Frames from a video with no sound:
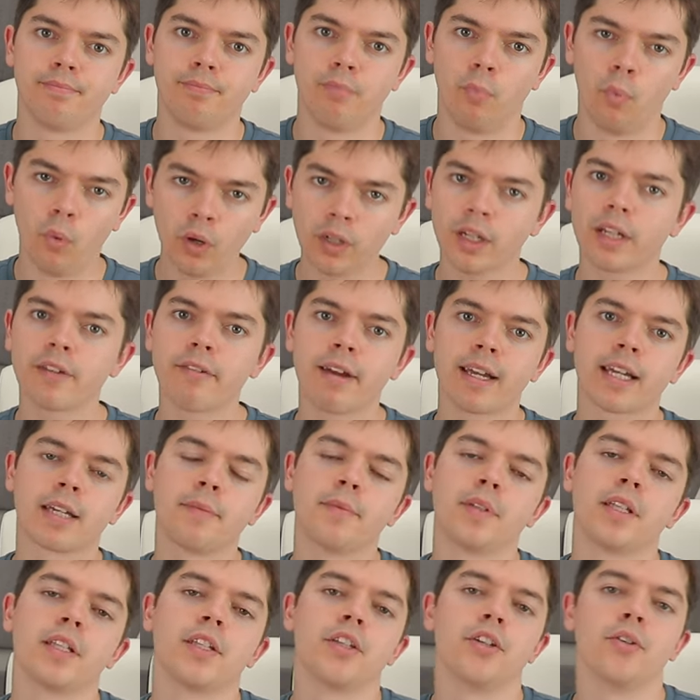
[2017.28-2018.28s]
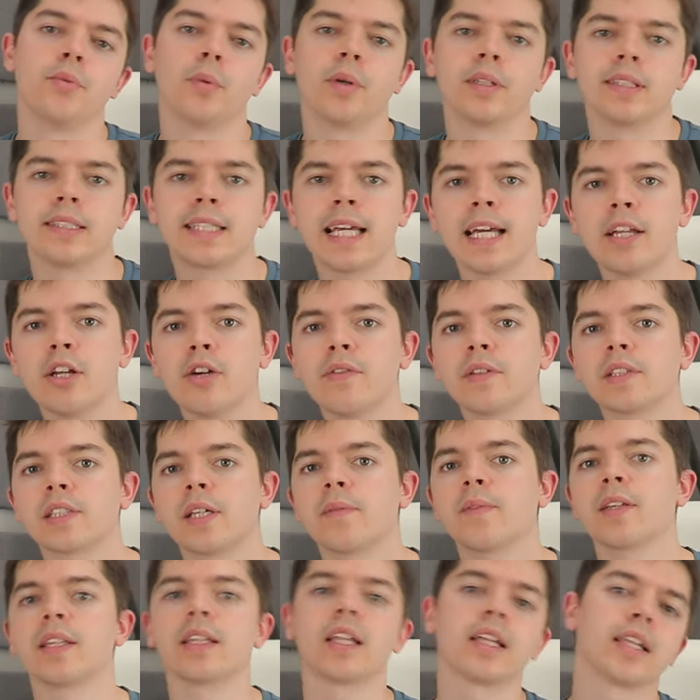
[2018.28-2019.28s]
Would I recommend the U110 over
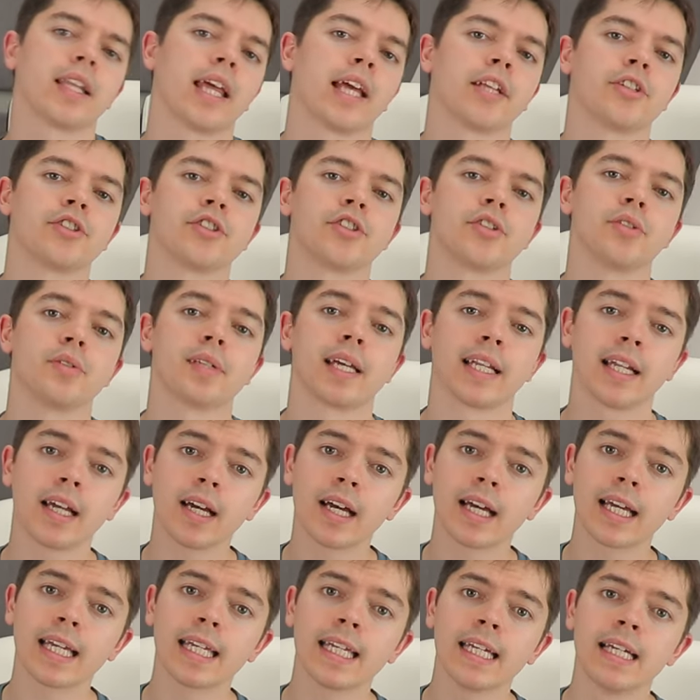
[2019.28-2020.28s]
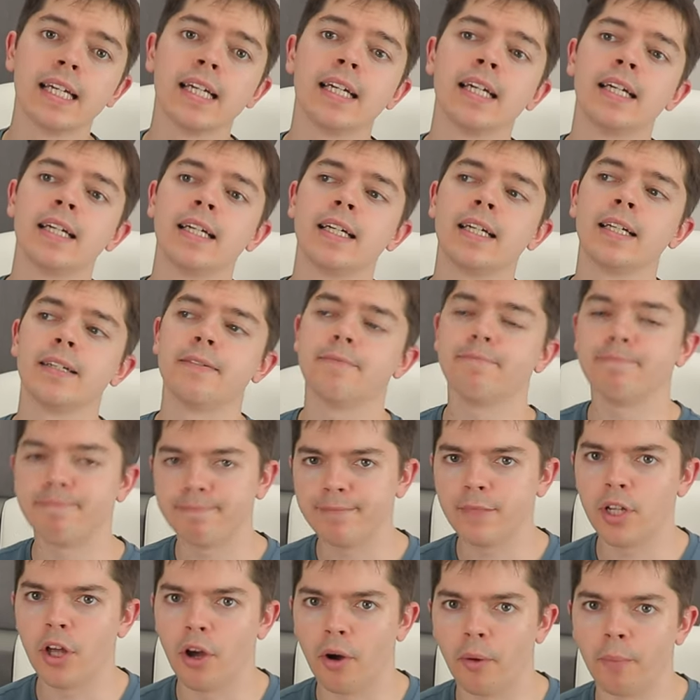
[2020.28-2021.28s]
something like the H210i?
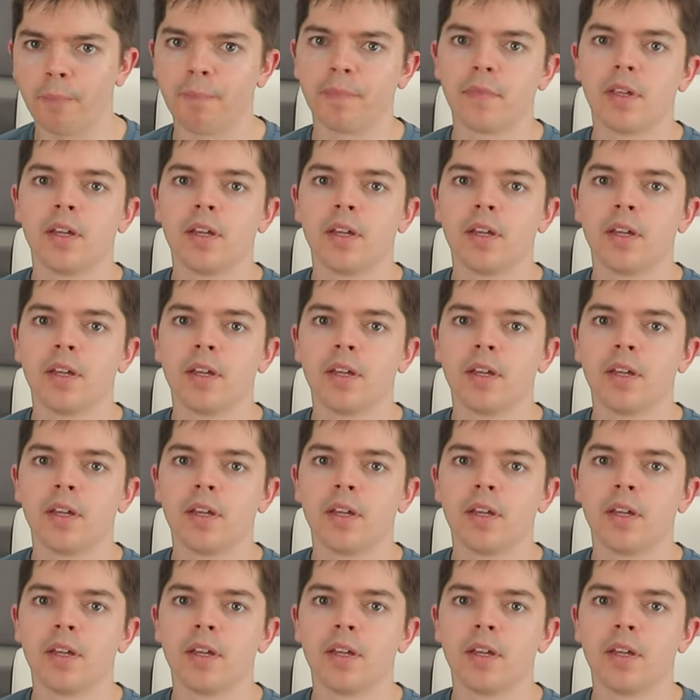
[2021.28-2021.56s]
No.